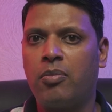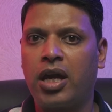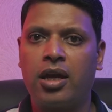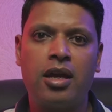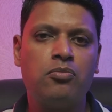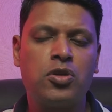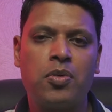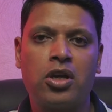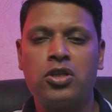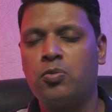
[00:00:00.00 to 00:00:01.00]
my games,
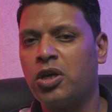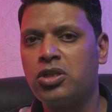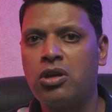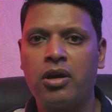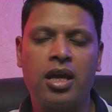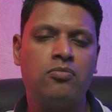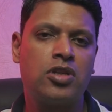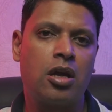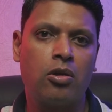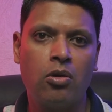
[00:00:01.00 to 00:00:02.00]
because once your
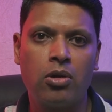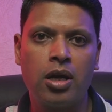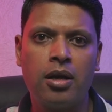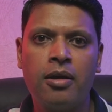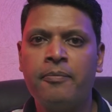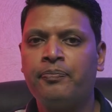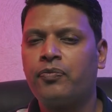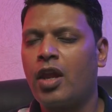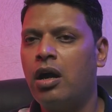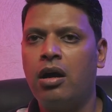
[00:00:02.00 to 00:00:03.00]
games are loaded,
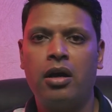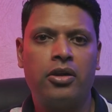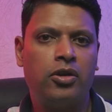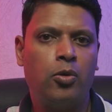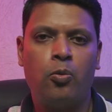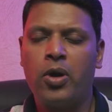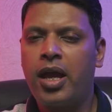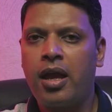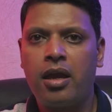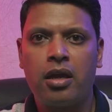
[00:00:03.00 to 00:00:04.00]
the
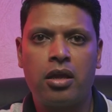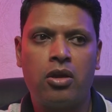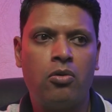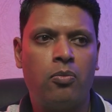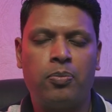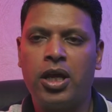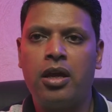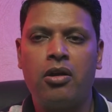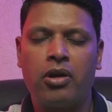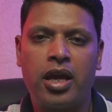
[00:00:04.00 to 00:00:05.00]
way you
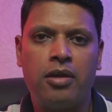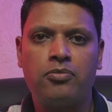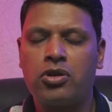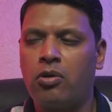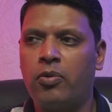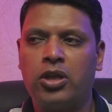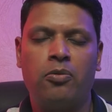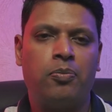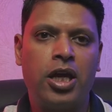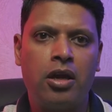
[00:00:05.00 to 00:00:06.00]
play your games, or when
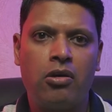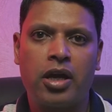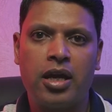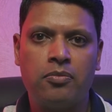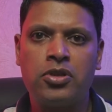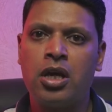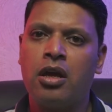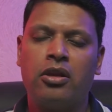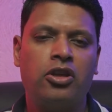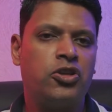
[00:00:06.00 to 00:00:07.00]
you play your games,
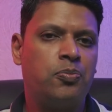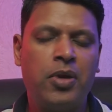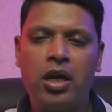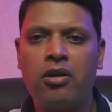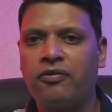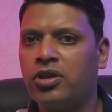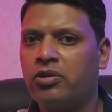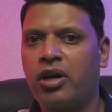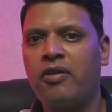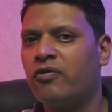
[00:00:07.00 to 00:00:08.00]
the speed of the
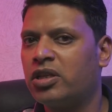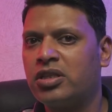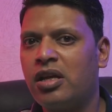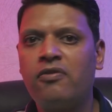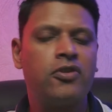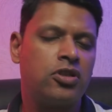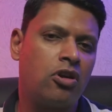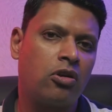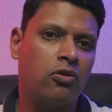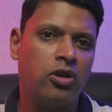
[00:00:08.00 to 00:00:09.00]
drive itself is
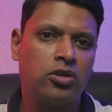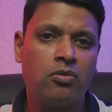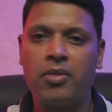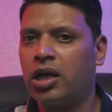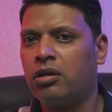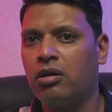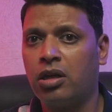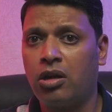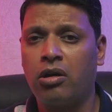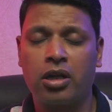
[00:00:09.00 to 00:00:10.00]
not going to matter
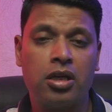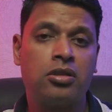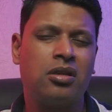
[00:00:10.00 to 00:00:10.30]
a lot.